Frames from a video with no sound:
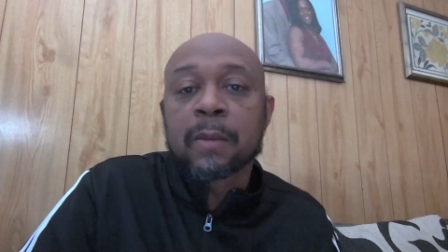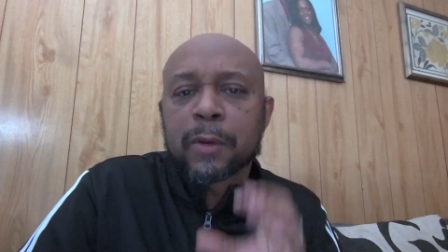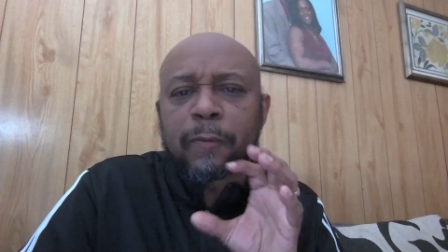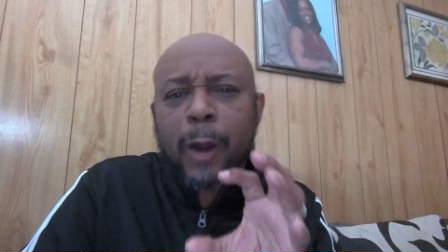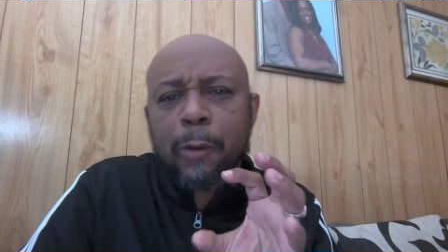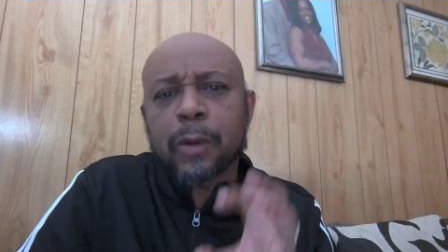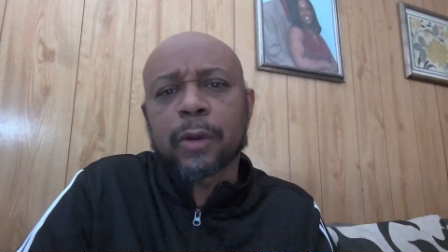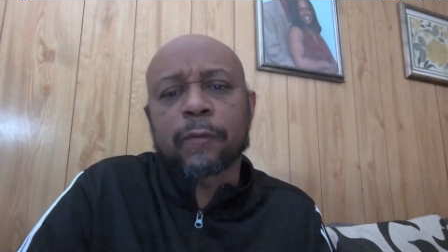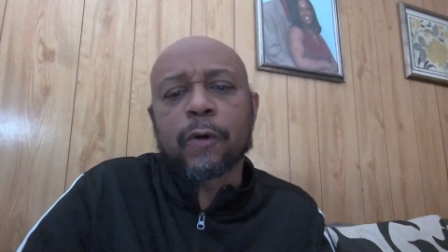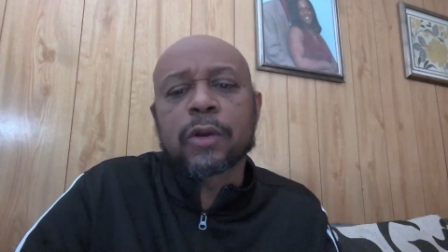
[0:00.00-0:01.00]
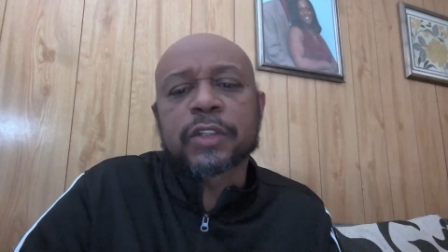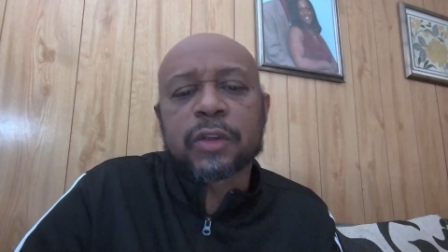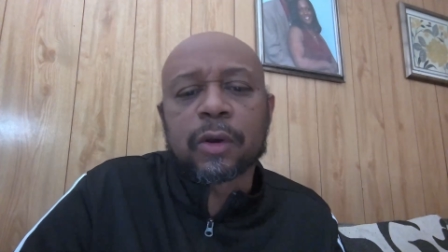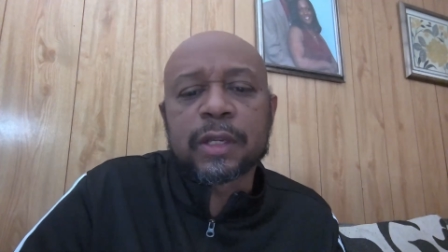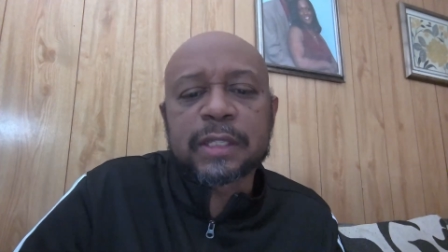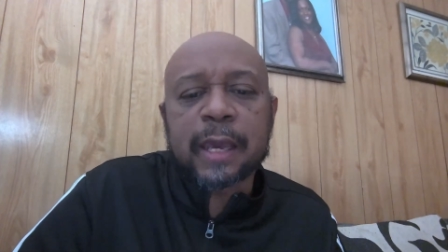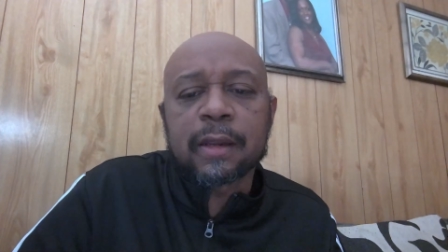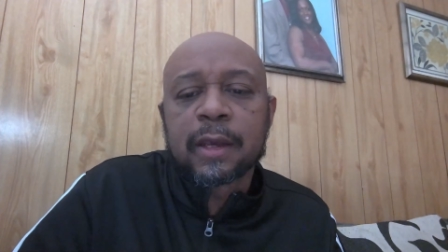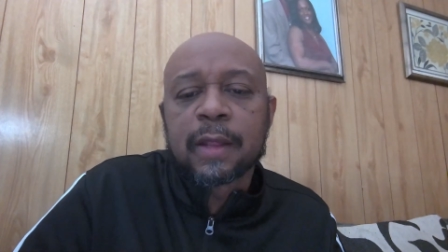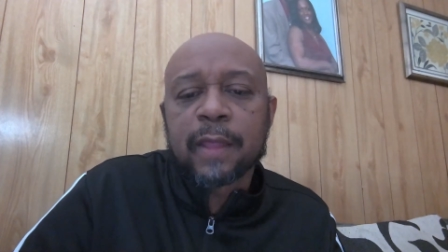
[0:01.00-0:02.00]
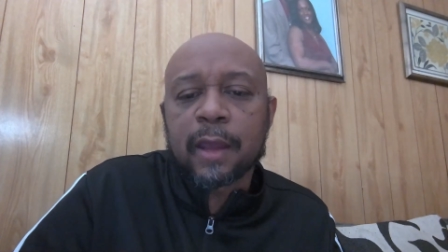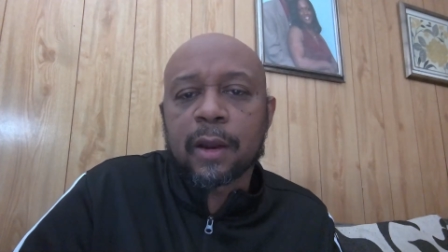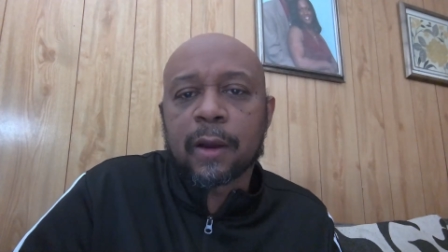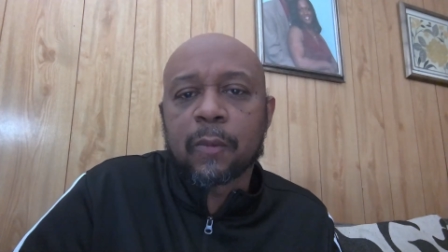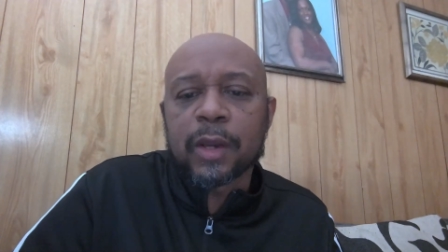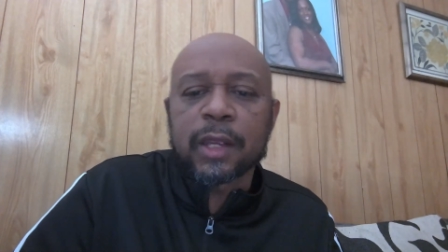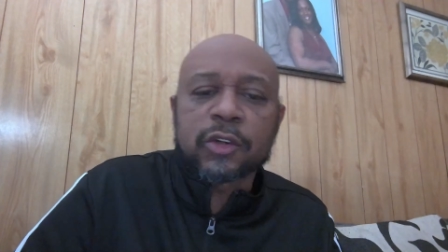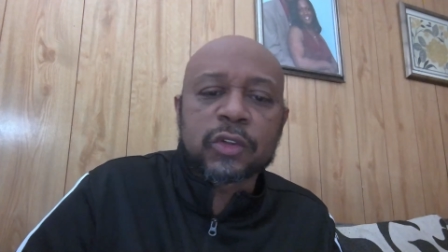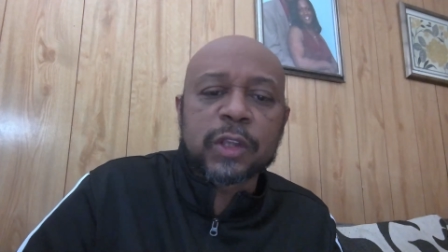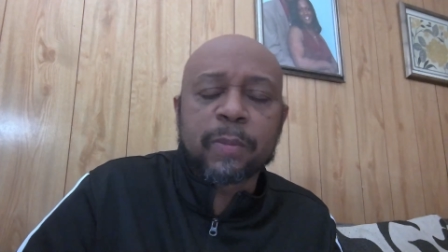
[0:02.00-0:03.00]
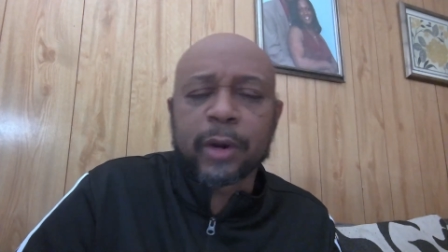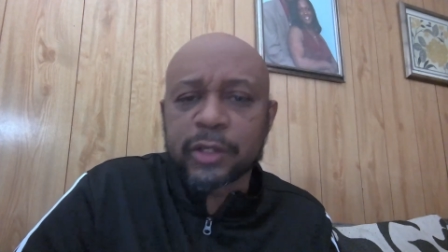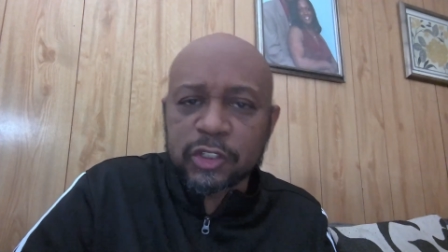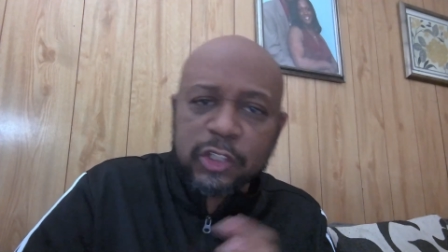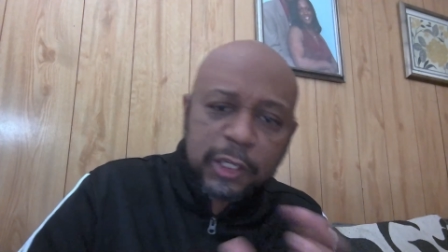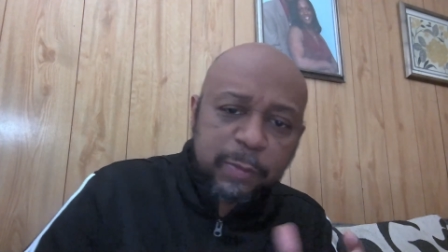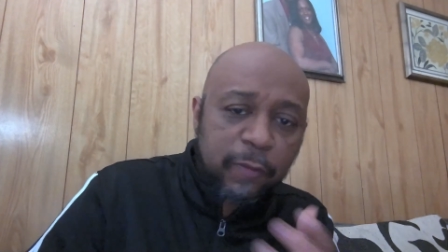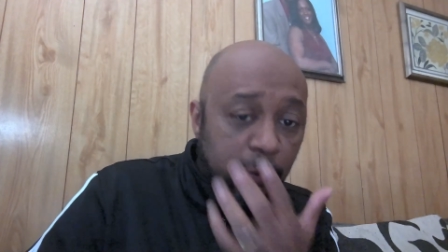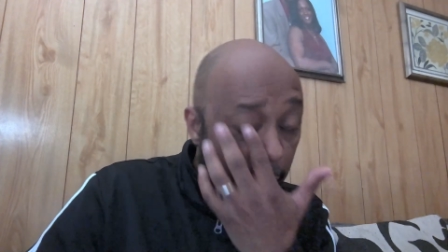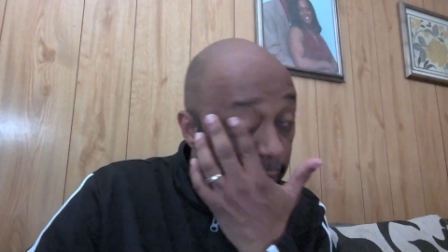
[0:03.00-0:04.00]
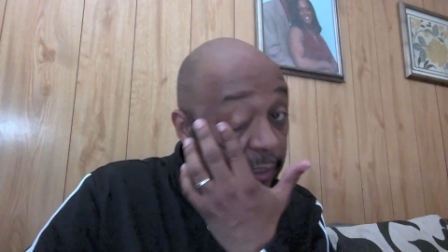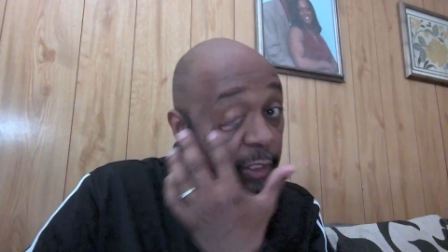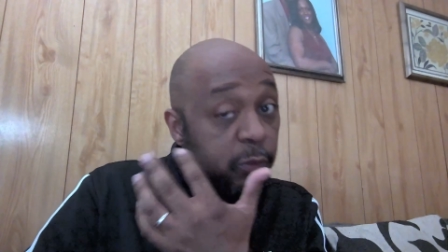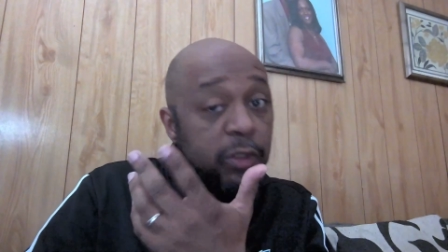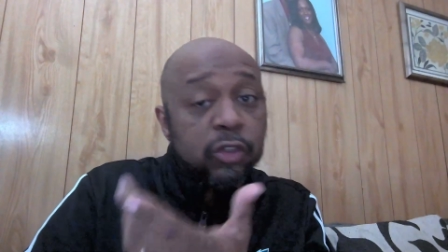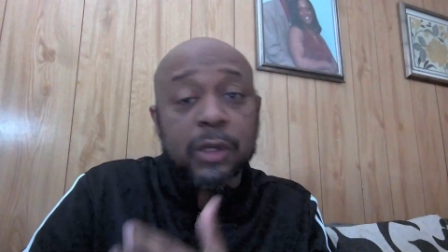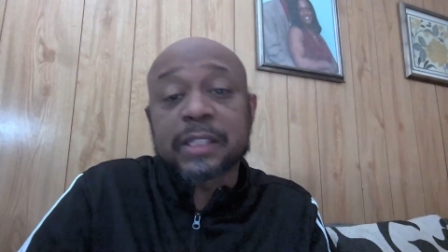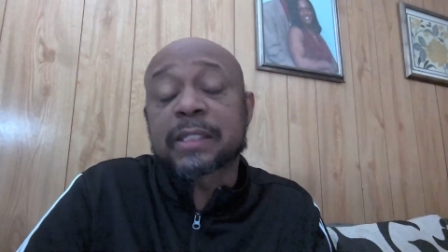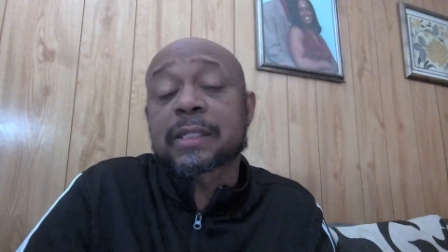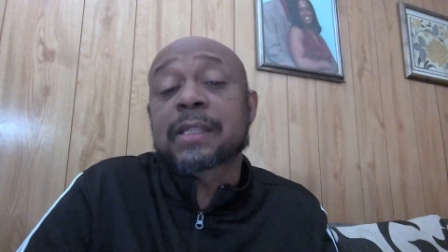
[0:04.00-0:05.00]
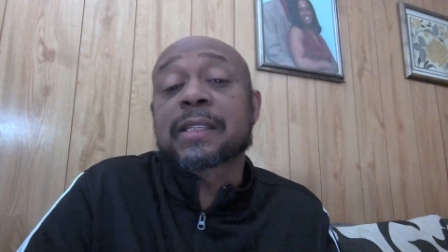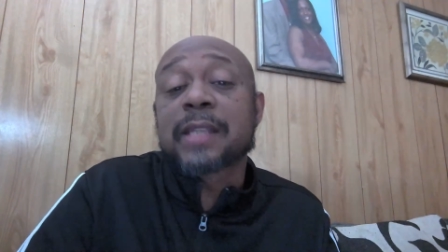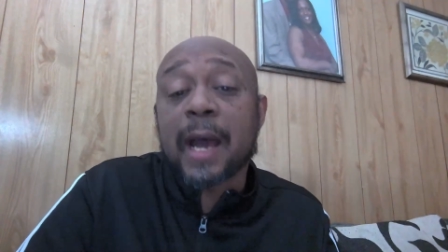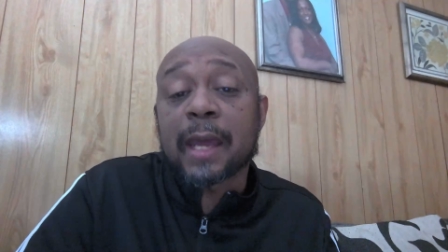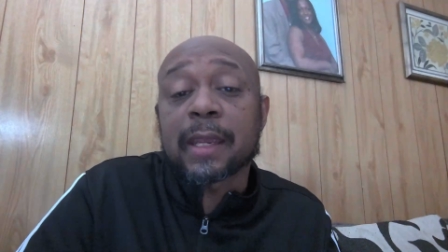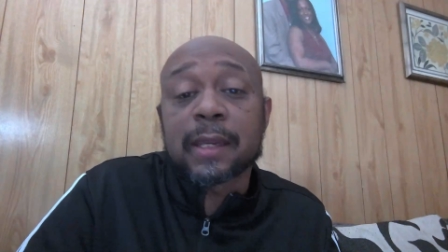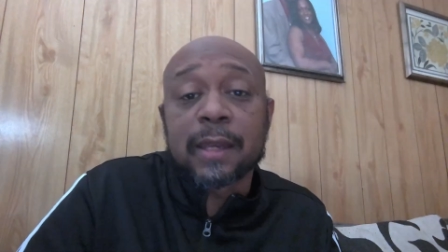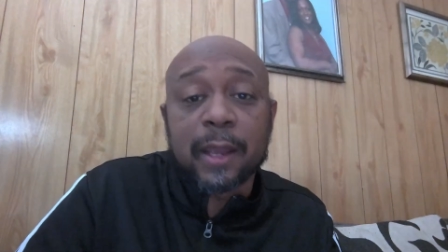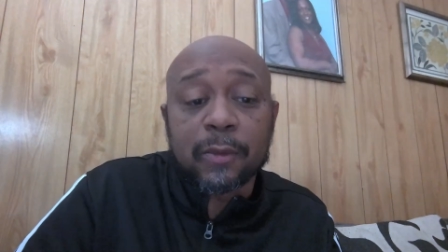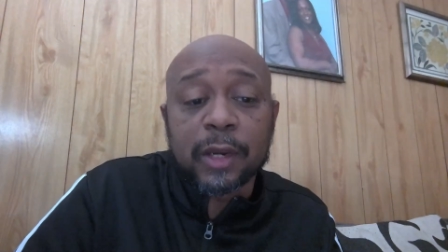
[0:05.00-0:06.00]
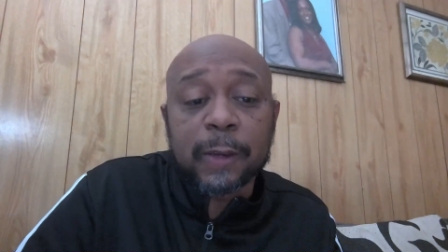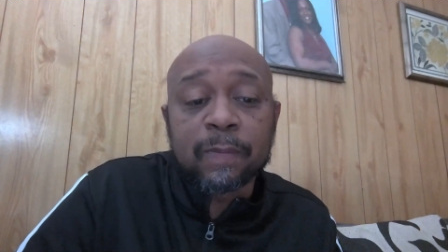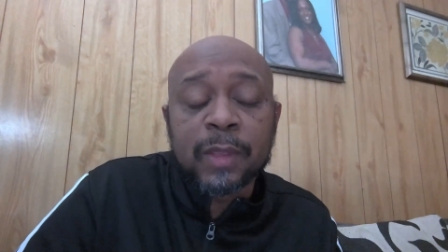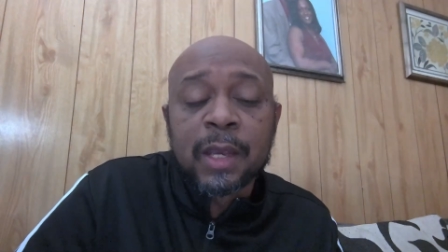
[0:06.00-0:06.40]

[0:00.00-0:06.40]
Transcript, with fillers: But the part we're going to focus on is that that um, one interesting part just before that, and it says, "Rejoice is not in iniquity."